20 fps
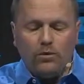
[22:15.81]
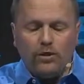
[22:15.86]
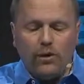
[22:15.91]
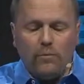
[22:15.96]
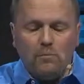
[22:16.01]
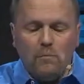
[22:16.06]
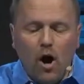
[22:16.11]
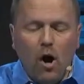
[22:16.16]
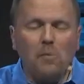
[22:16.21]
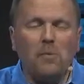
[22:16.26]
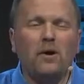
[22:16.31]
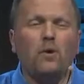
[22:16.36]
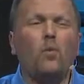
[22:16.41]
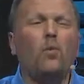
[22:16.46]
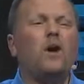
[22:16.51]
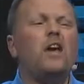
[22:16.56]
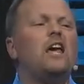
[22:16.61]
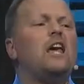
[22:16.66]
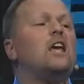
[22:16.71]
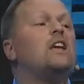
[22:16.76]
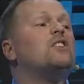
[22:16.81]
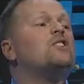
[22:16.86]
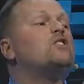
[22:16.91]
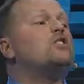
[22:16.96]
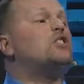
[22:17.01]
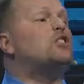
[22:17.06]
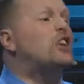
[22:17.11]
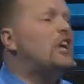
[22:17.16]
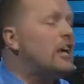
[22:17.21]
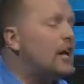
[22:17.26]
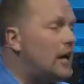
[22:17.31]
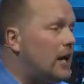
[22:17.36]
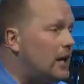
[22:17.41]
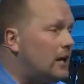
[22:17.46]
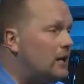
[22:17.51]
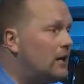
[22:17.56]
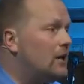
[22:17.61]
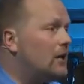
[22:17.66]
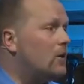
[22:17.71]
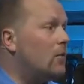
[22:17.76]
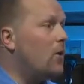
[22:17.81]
the moment we sin